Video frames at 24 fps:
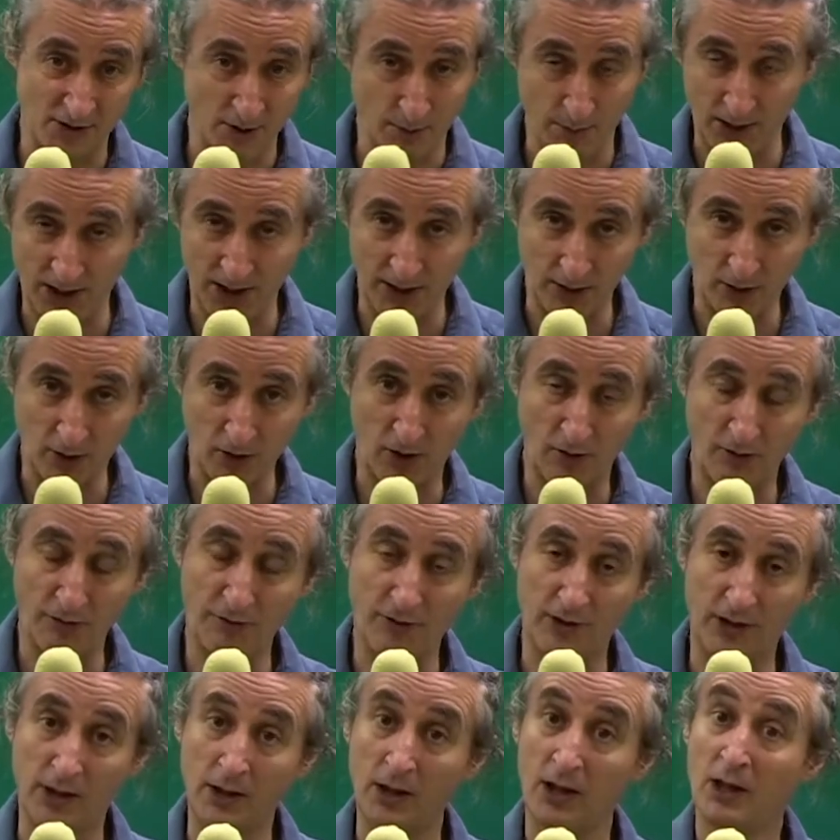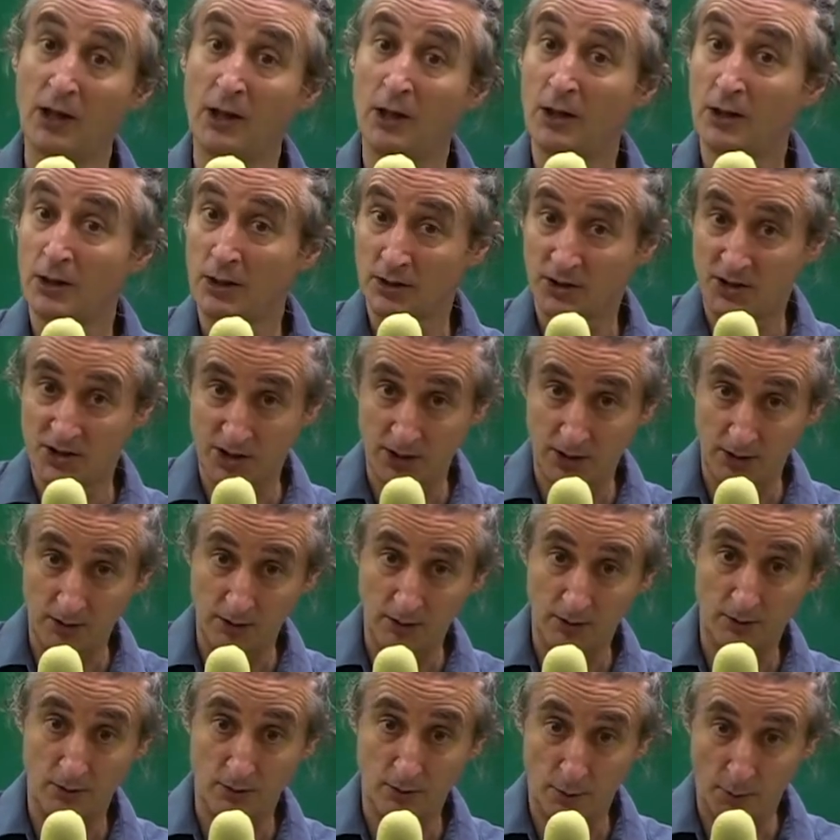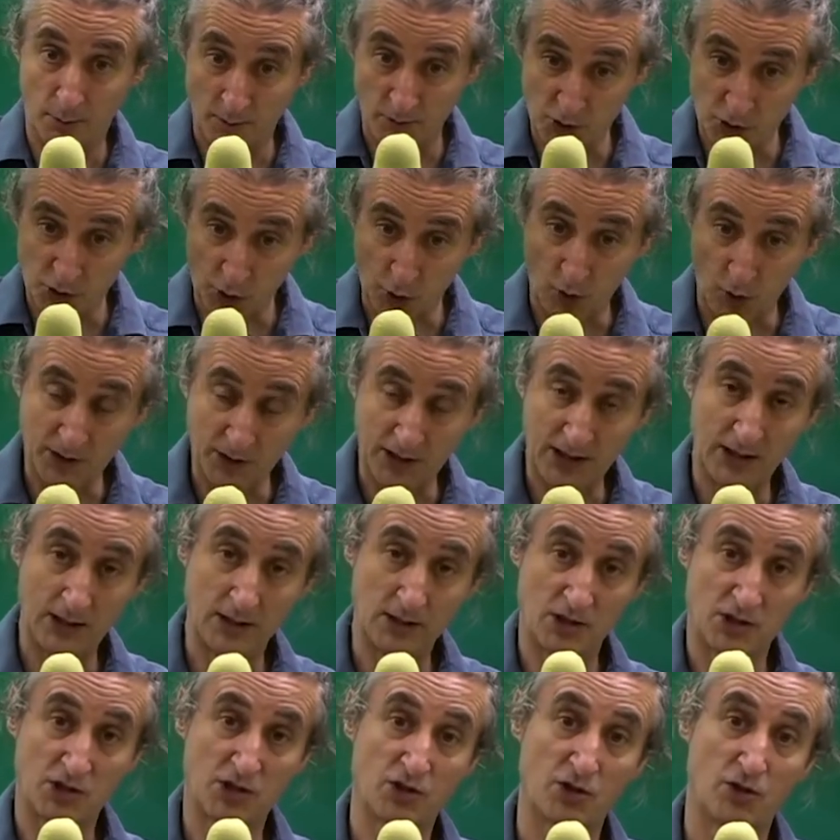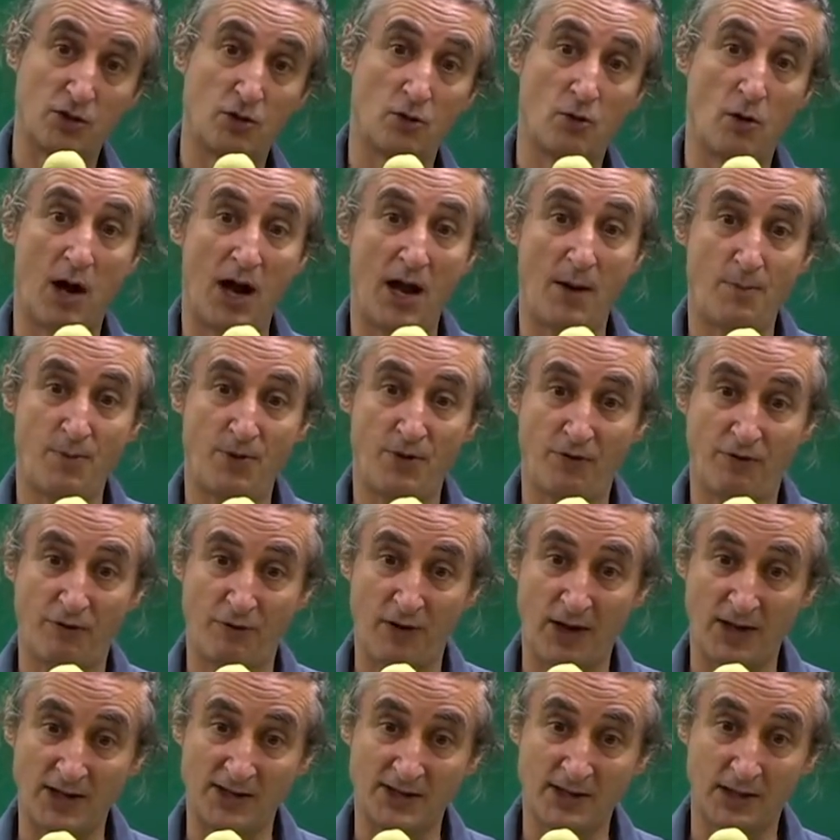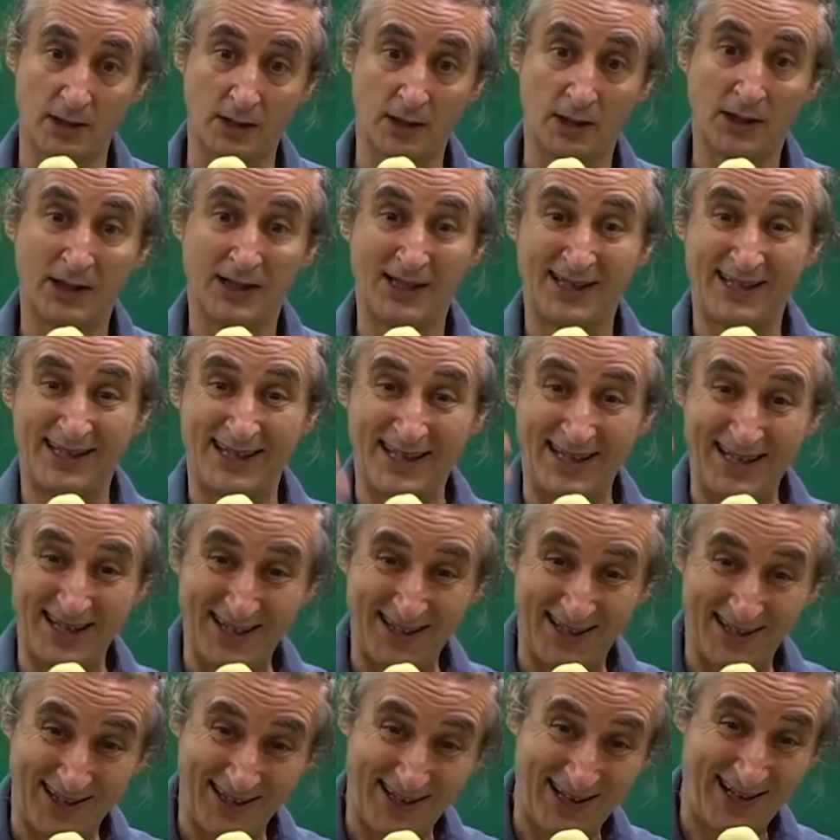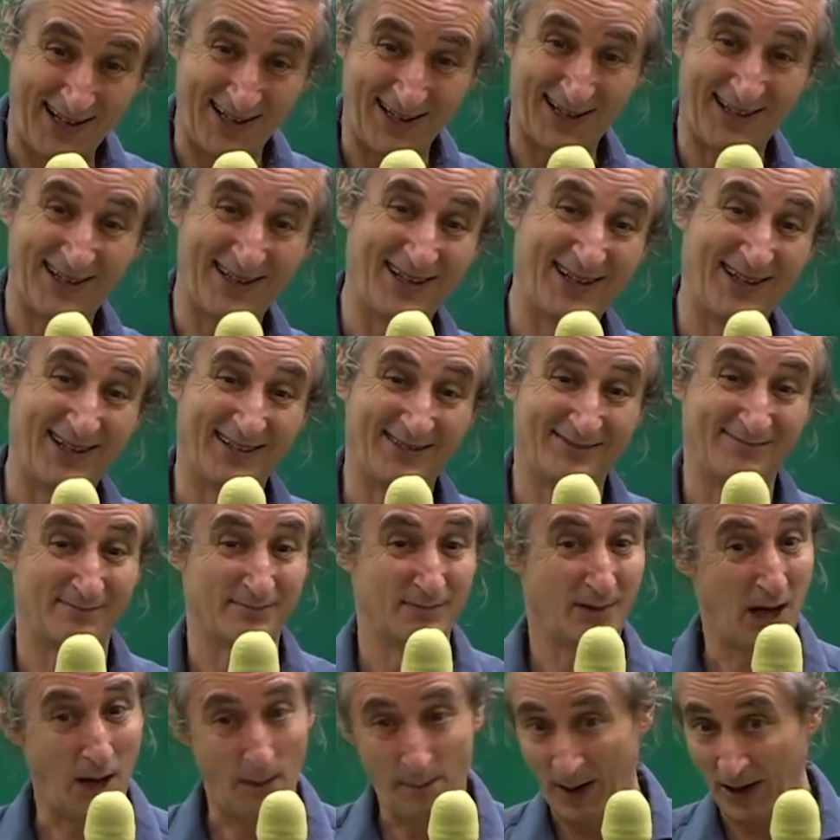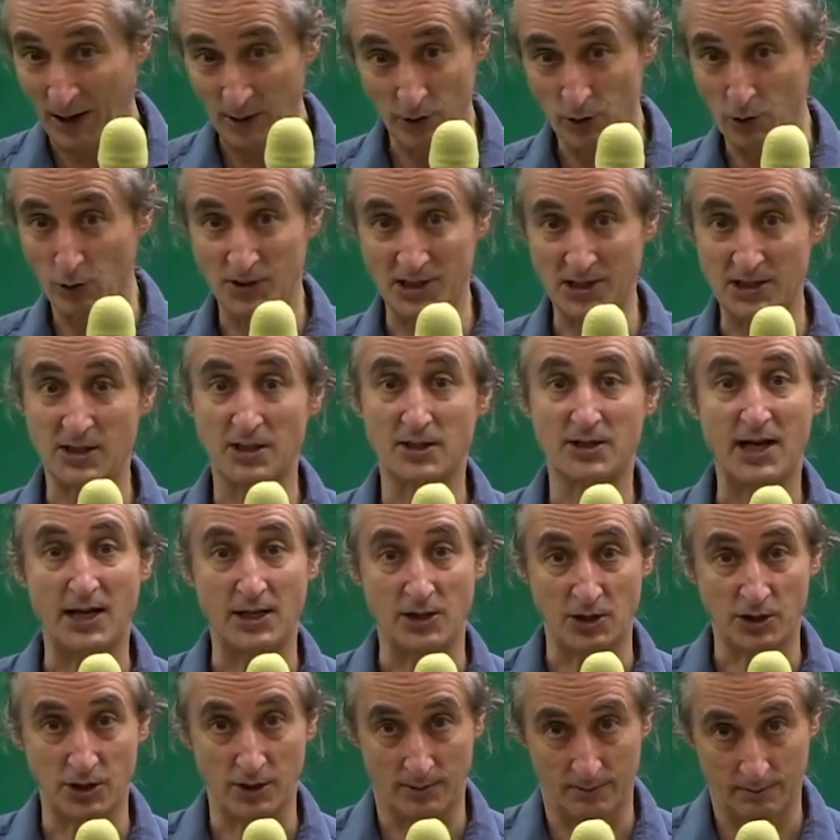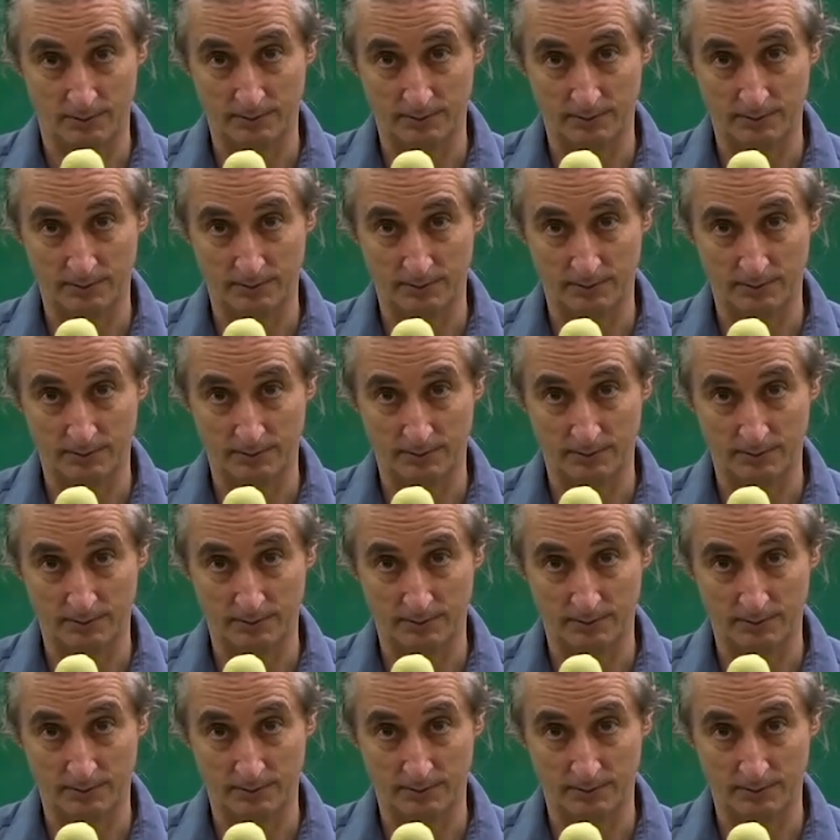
to buy a coffee, to talking to a professor about your dissertation.